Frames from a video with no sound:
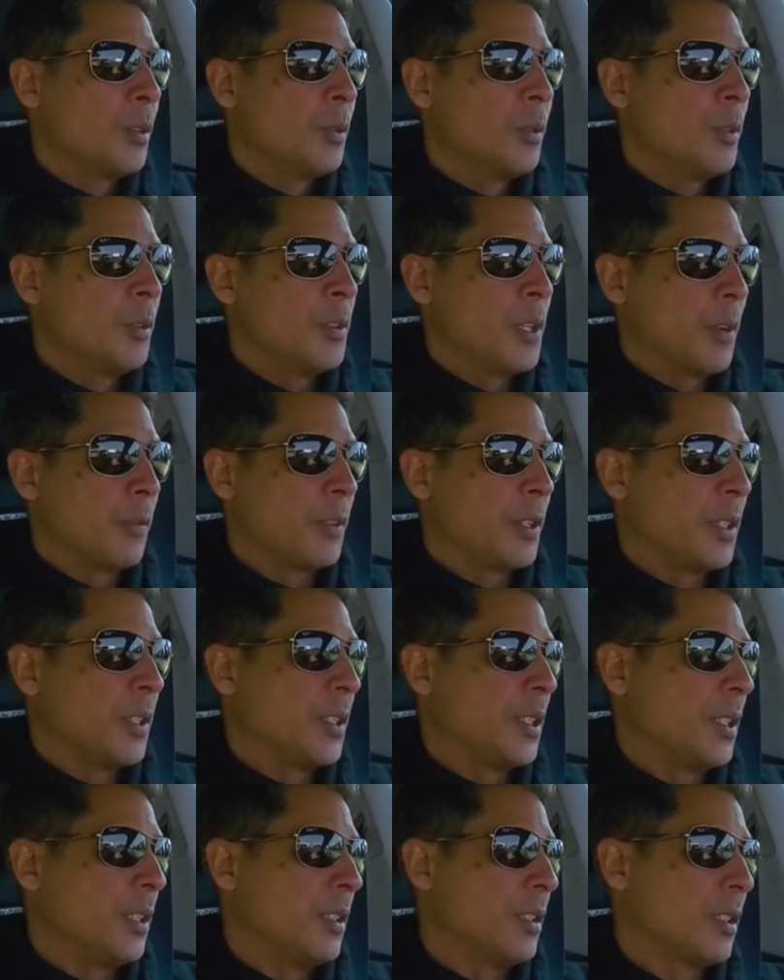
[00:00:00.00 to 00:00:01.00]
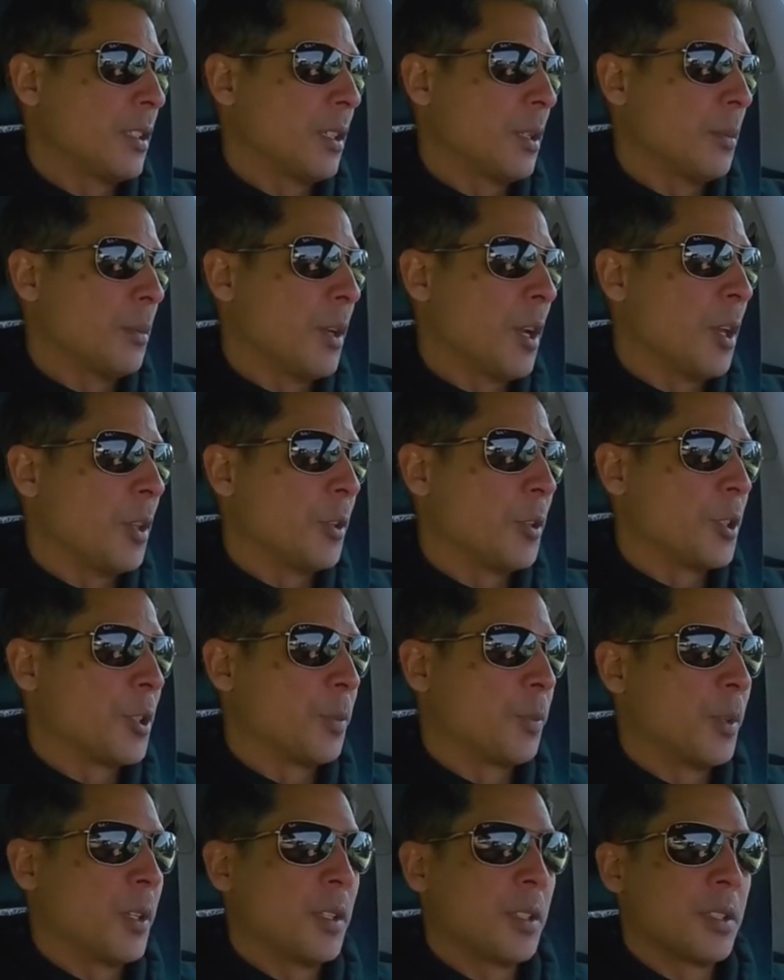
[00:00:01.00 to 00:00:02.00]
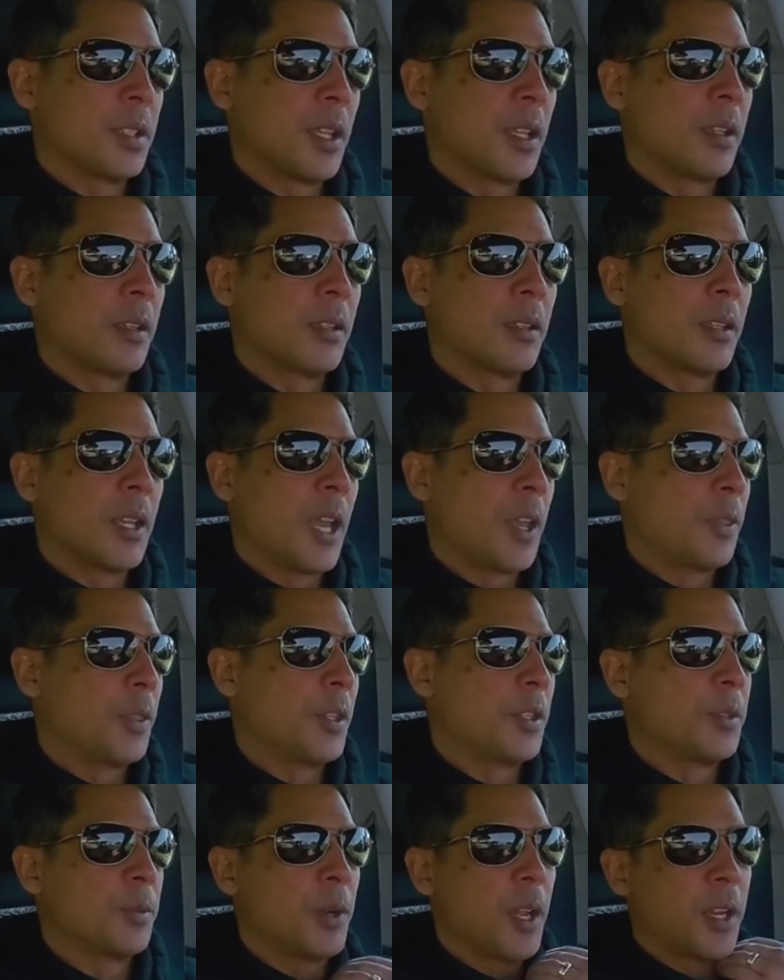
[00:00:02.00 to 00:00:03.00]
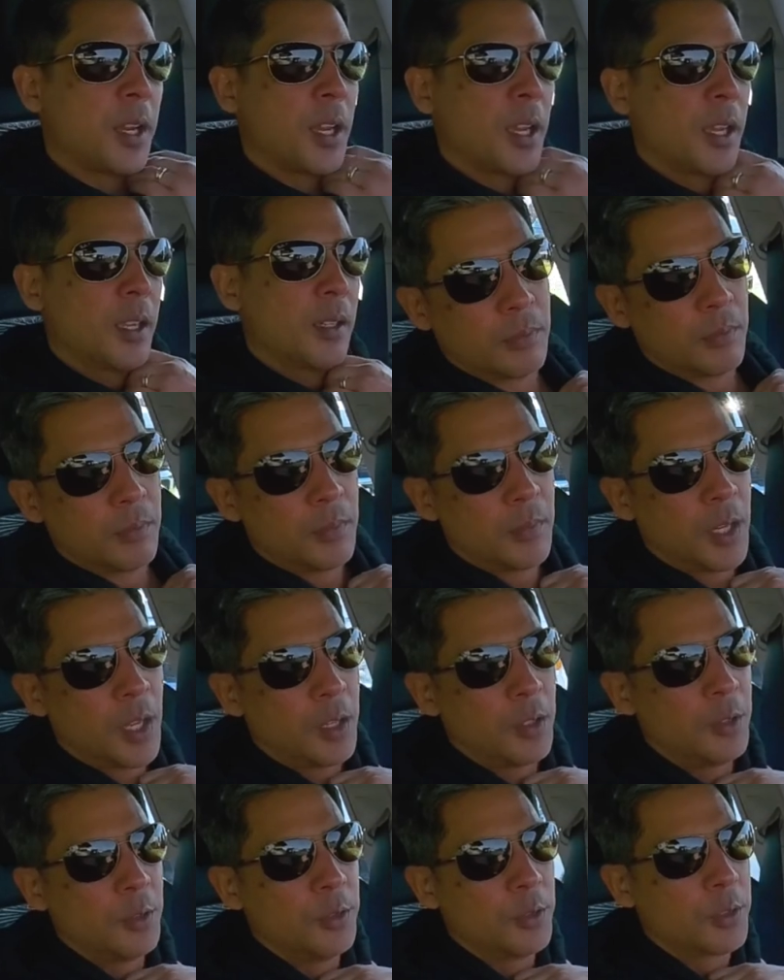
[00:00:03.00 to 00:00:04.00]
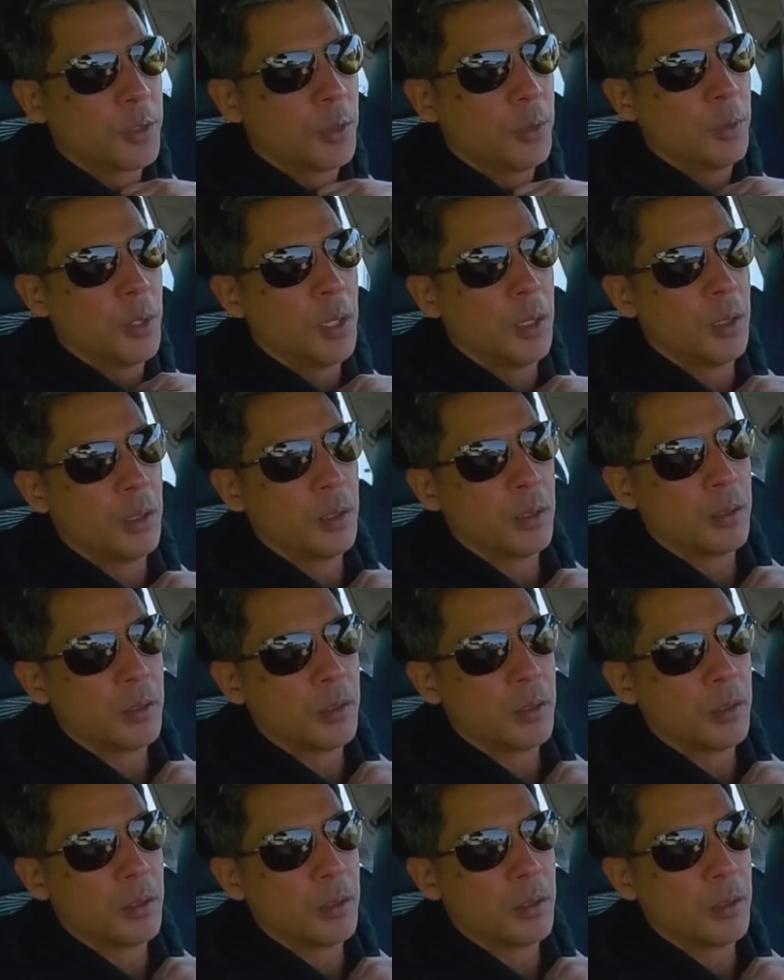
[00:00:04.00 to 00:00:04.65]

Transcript: We've definitely seen some other springs like at this ride height not do so well.